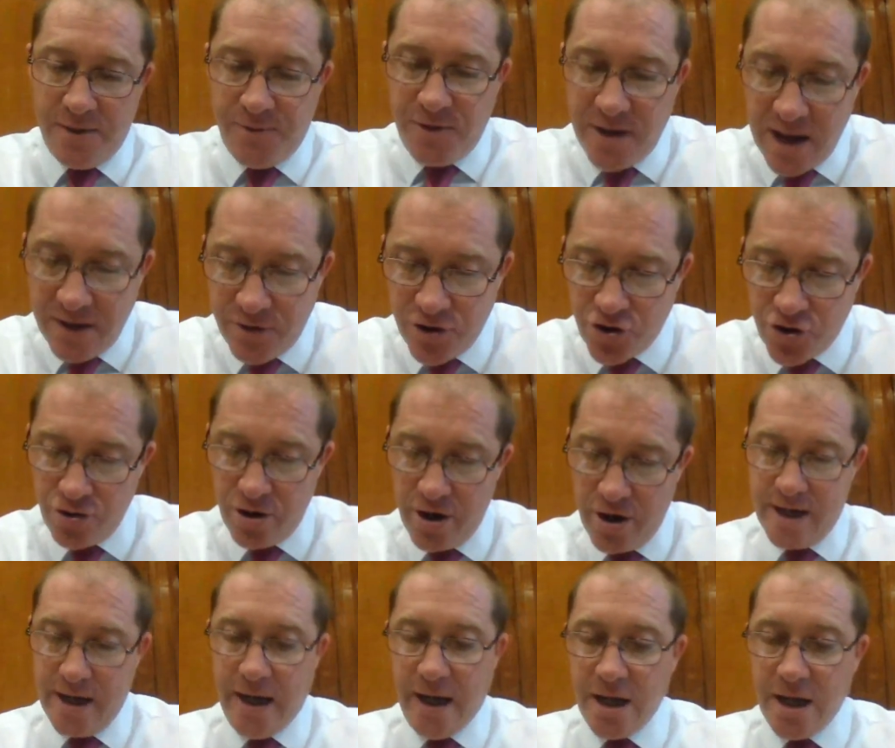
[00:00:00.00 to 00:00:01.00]
If you never
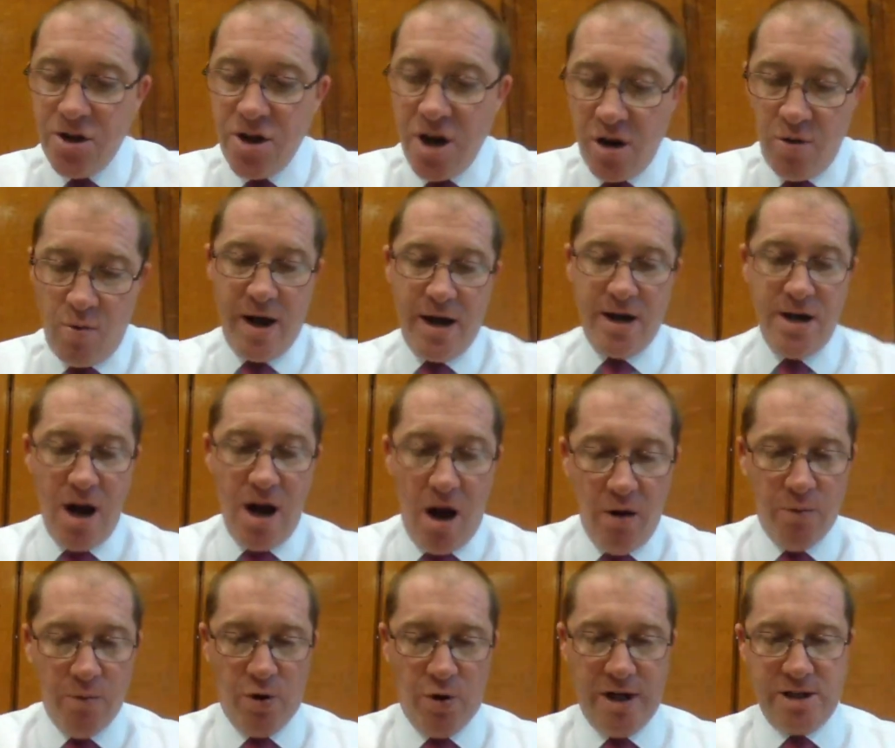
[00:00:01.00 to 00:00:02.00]
tried it, you know where
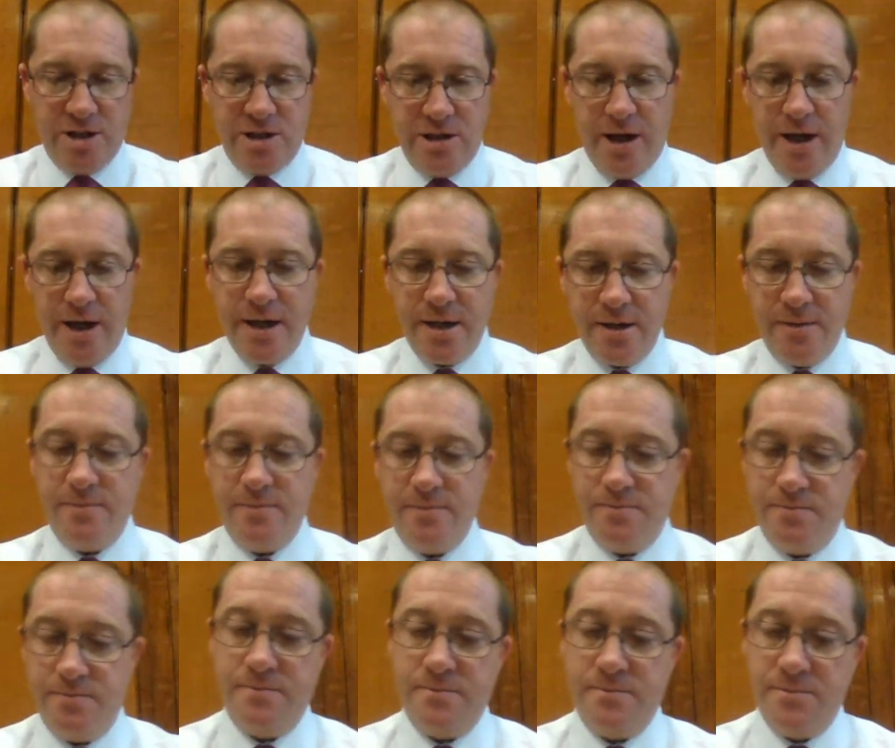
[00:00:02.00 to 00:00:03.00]
knowing what it's like.
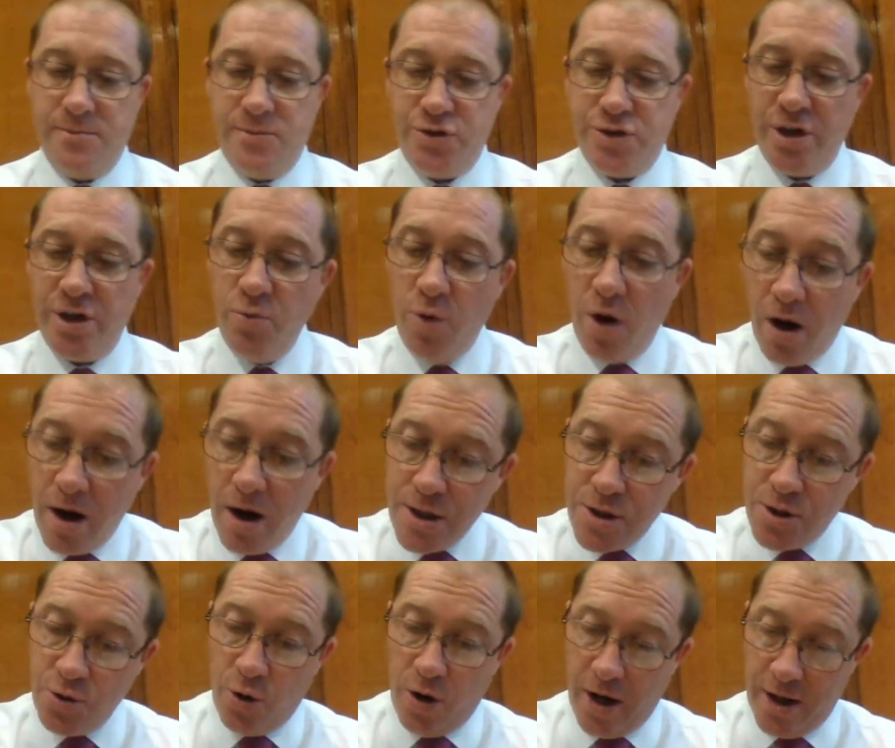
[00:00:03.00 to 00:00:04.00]
So what I
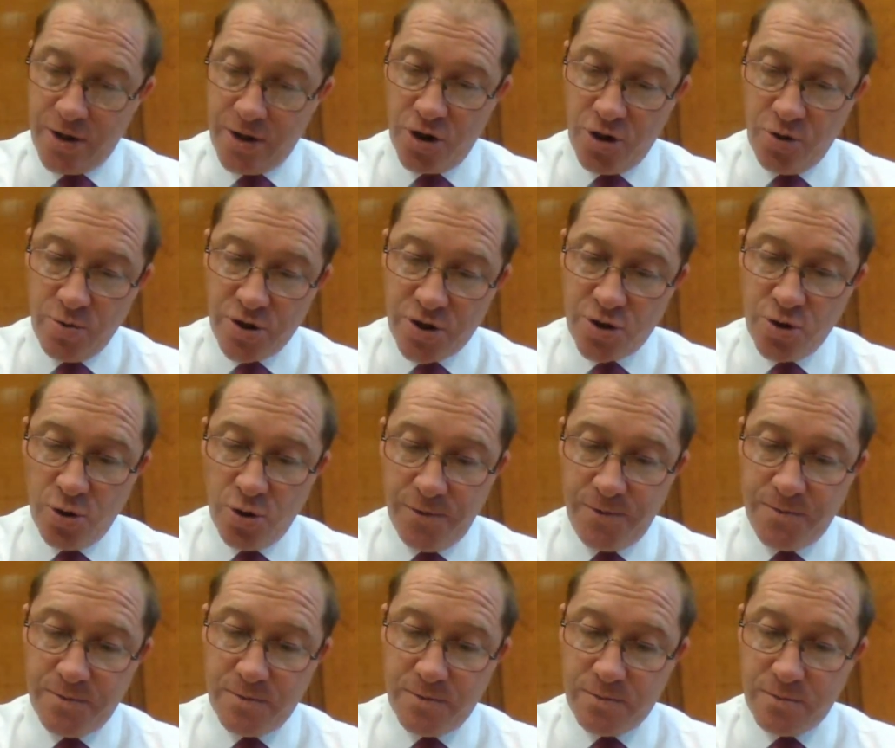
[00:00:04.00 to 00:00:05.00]
thought I'd do was
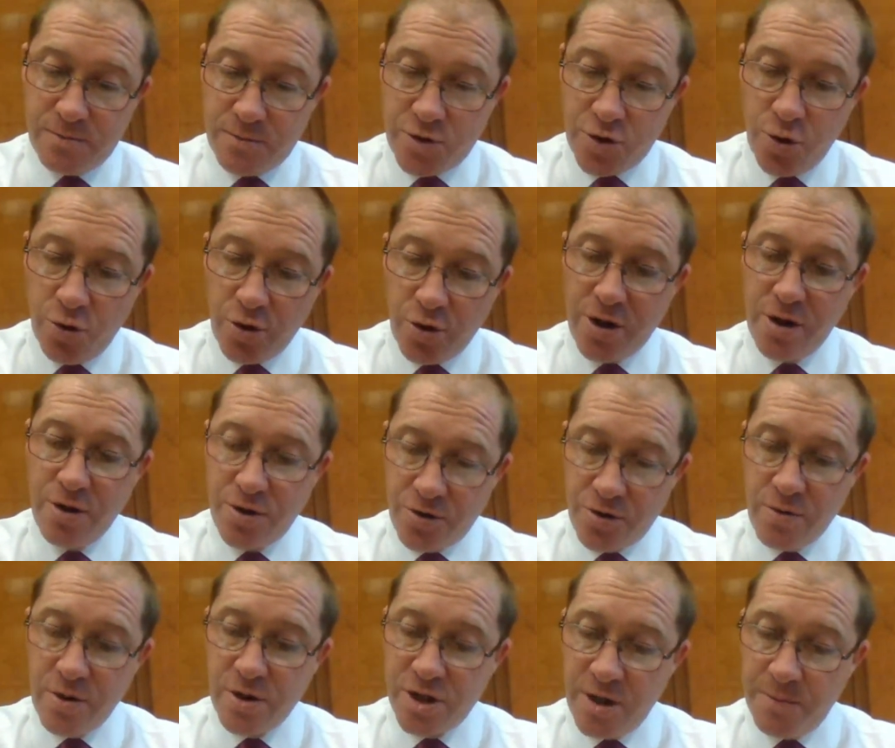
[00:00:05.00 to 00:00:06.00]
sort of talk you
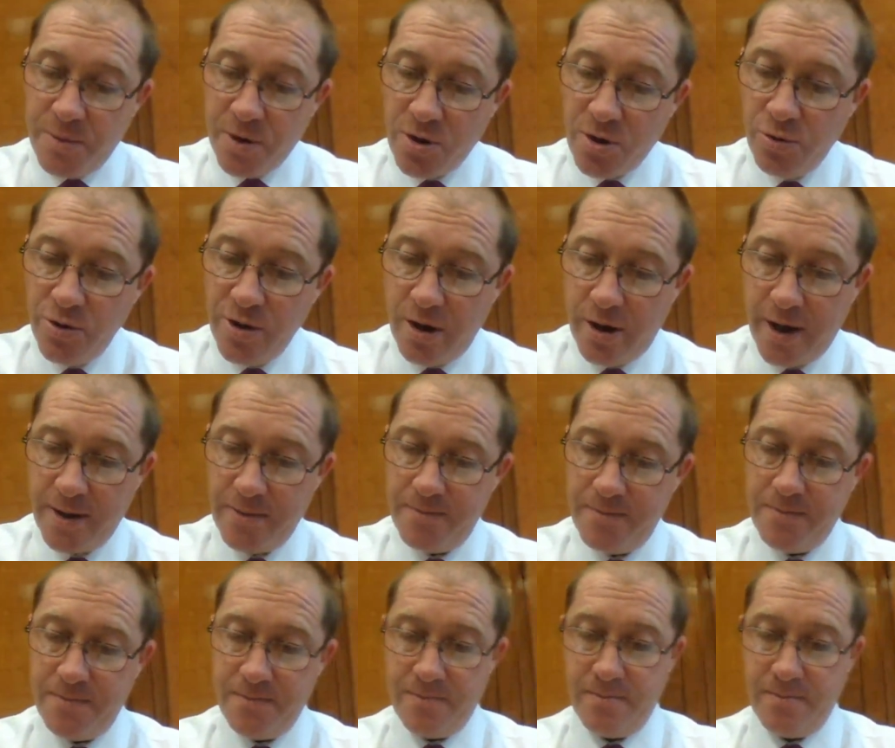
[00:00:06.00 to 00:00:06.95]
through a typical night.